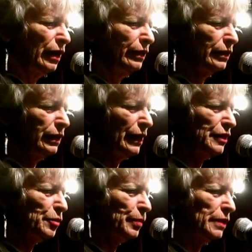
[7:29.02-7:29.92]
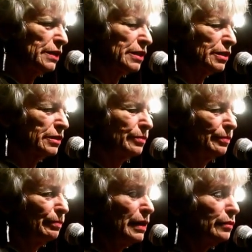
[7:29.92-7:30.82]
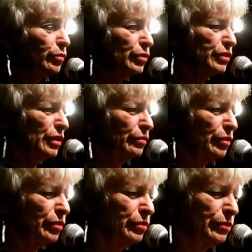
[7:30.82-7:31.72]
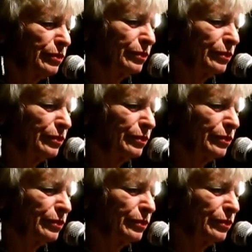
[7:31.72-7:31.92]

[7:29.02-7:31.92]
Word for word: And the last piece is my words I wrote.